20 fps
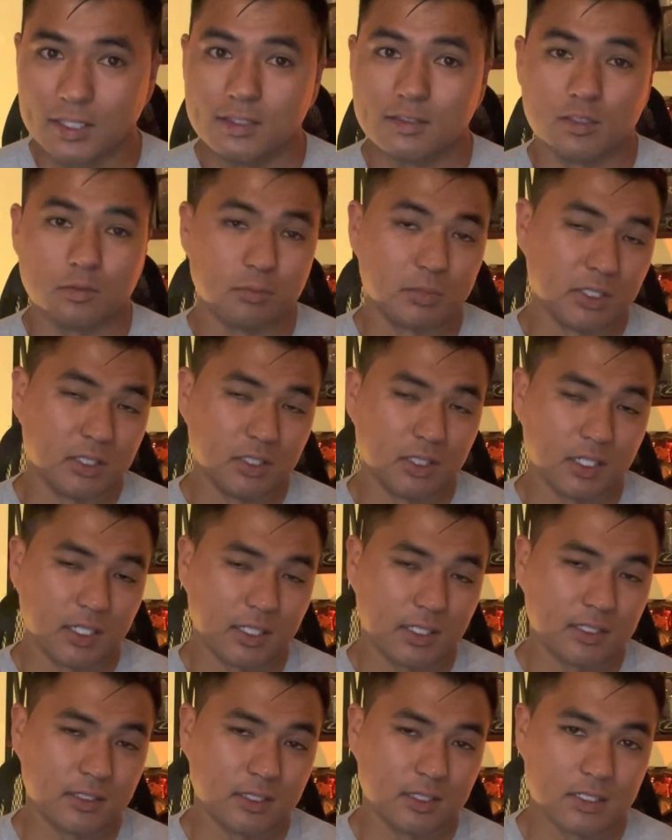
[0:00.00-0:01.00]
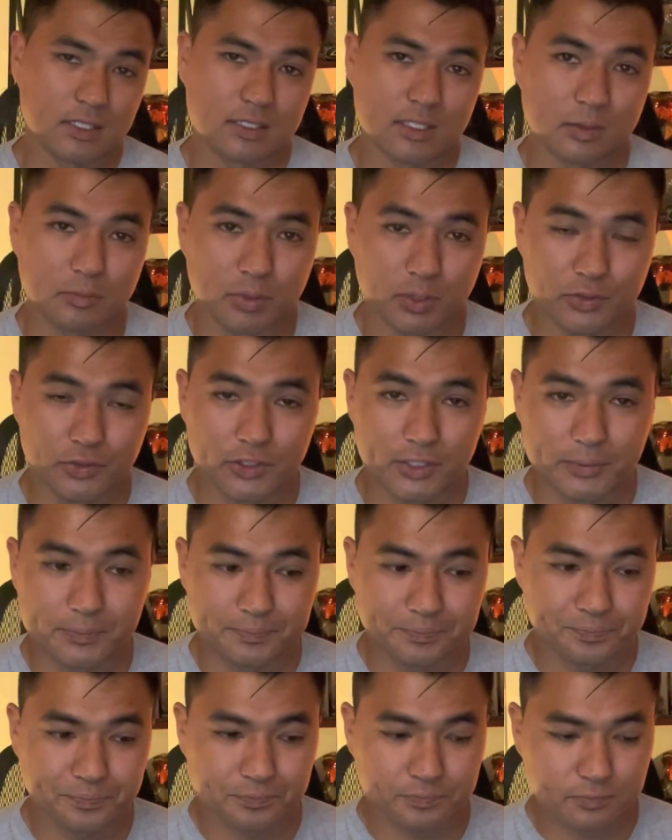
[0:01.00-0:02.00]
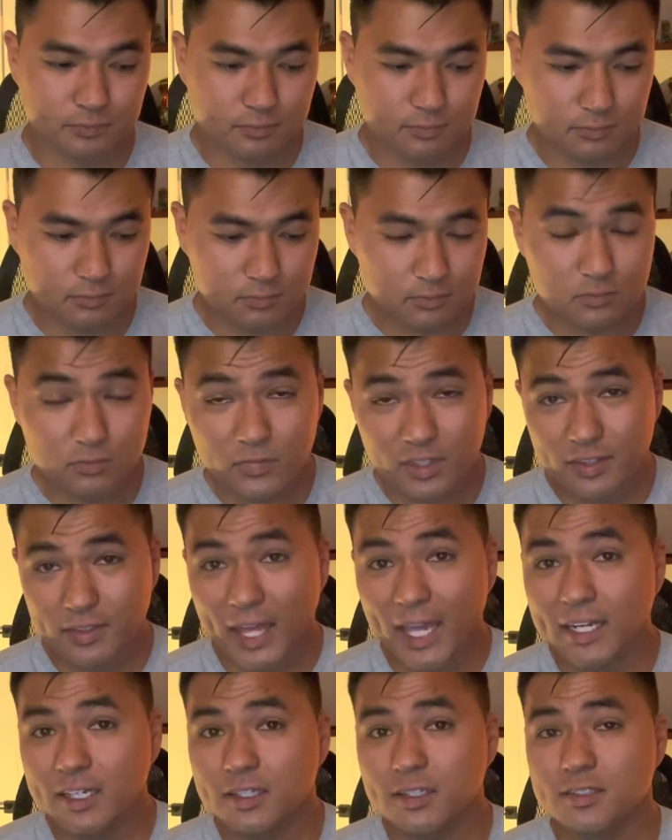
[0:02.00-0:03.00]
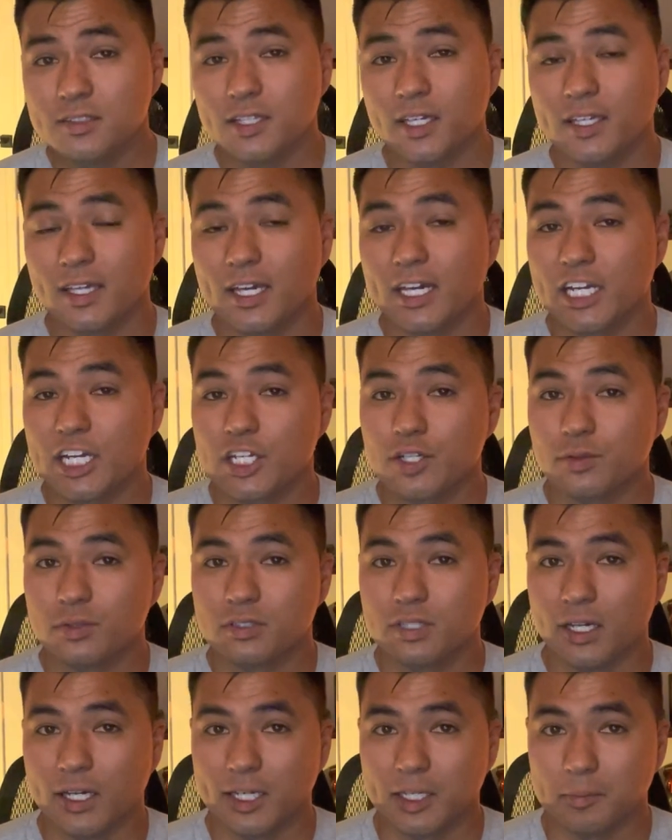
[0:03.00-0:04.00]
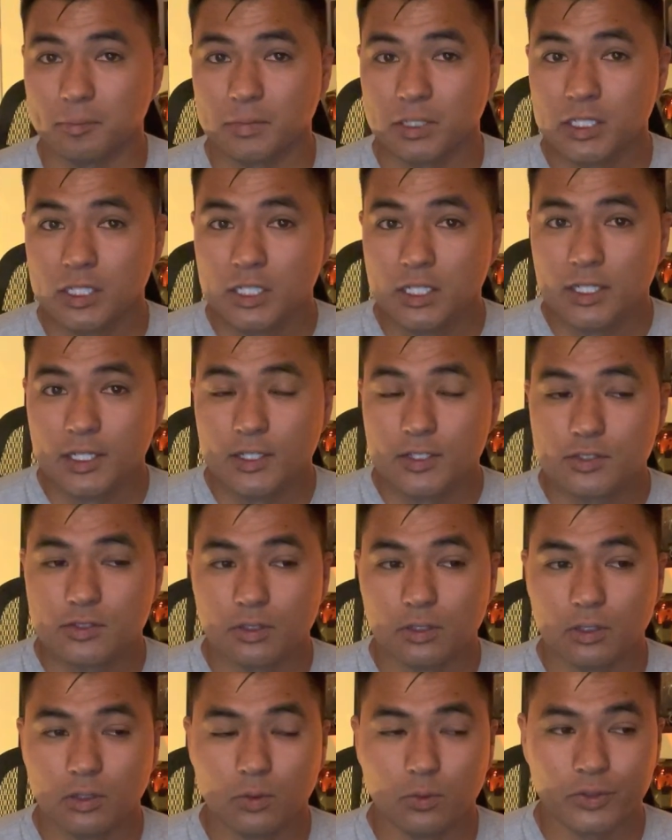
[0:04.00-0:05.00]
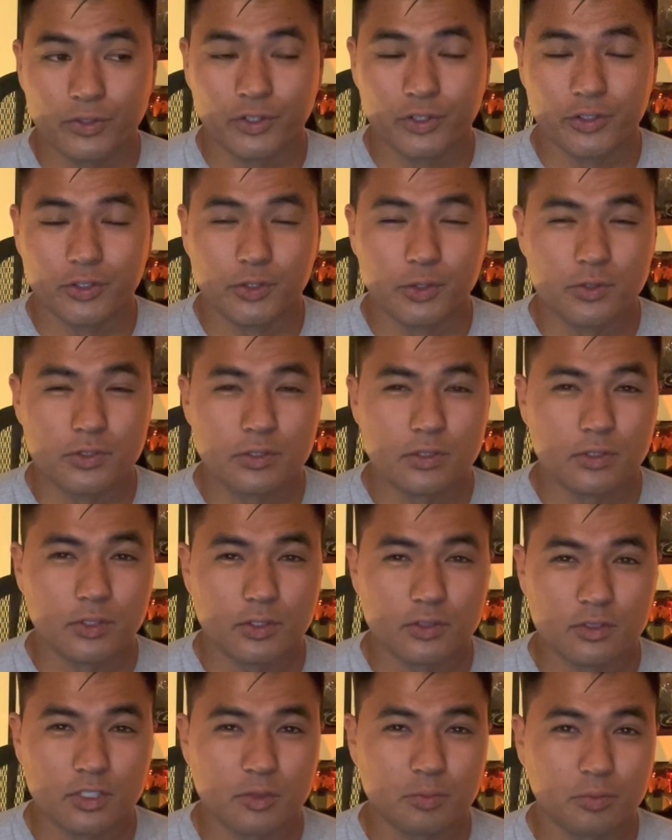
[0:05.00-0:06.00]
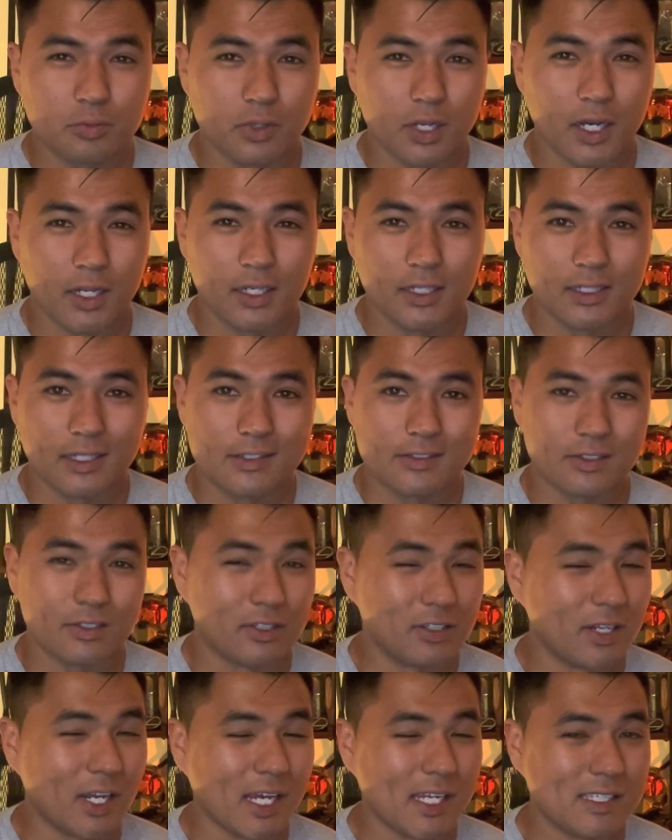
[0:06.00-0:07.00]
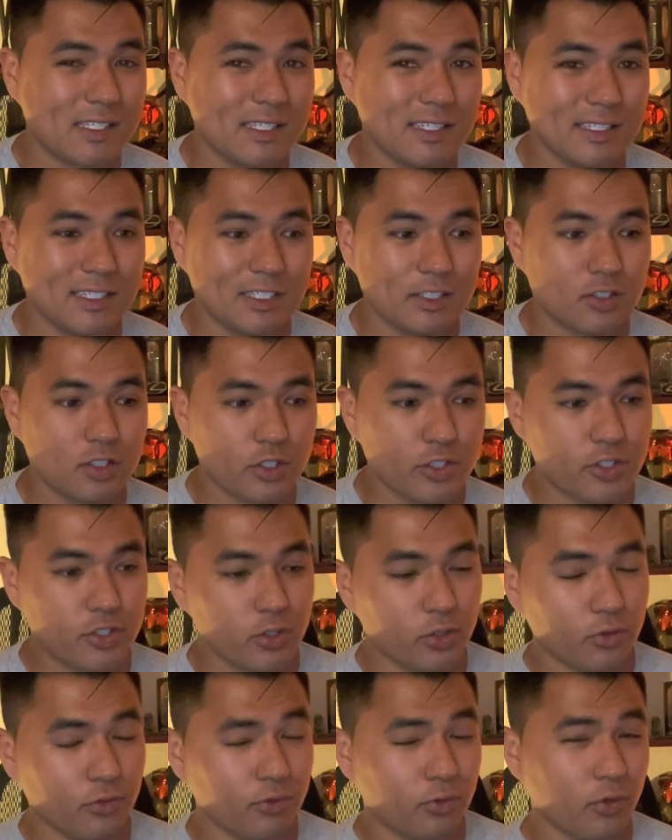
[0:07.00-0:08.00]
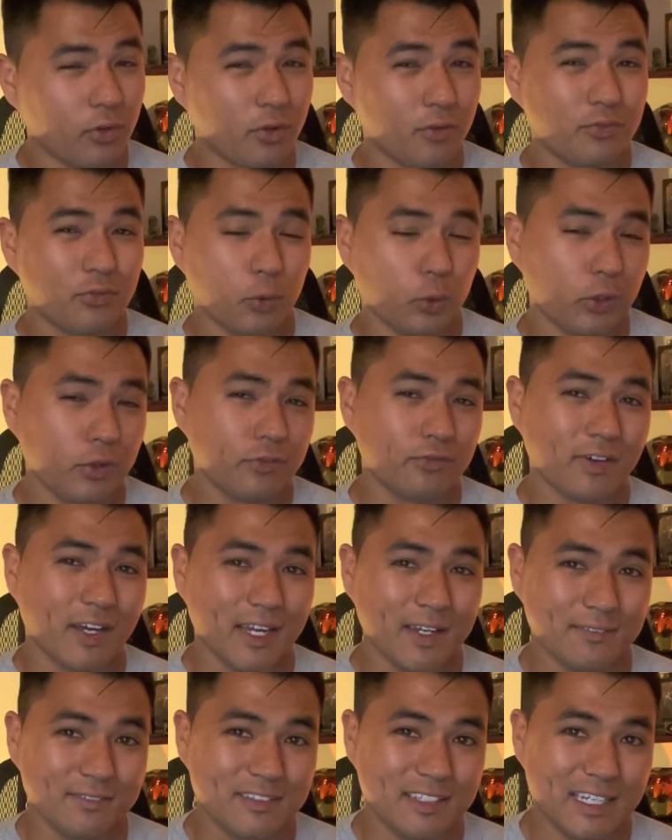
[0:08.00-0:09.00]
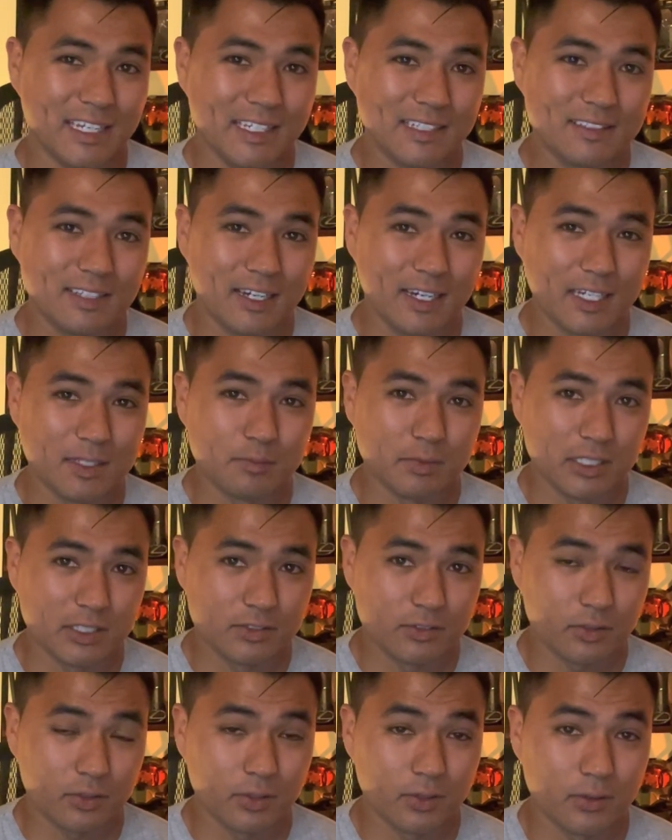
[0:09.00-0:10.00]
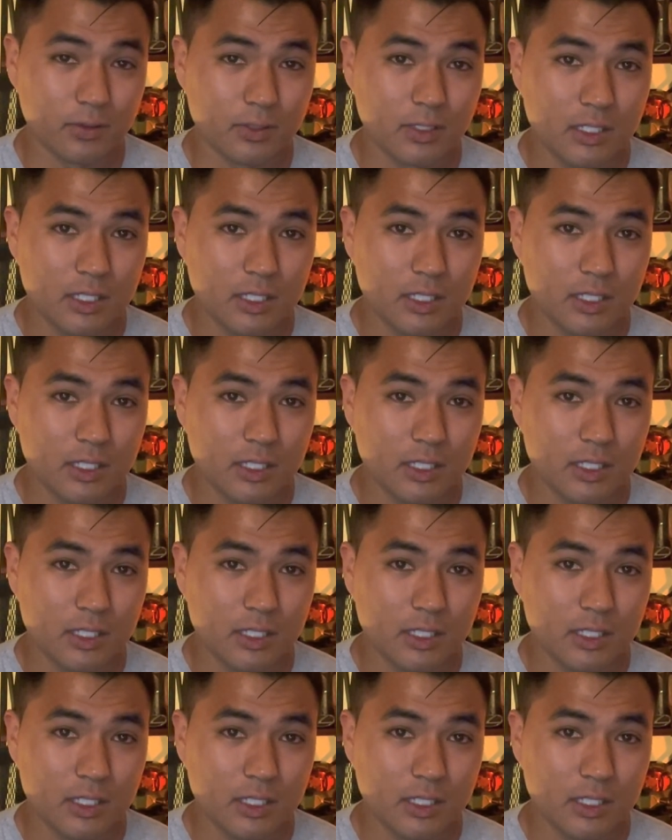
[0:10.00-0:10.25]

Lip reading: and the contingency built in. That could take extra time. So when you're using this product, it's a good idea to shoot for the 45-day time escrow.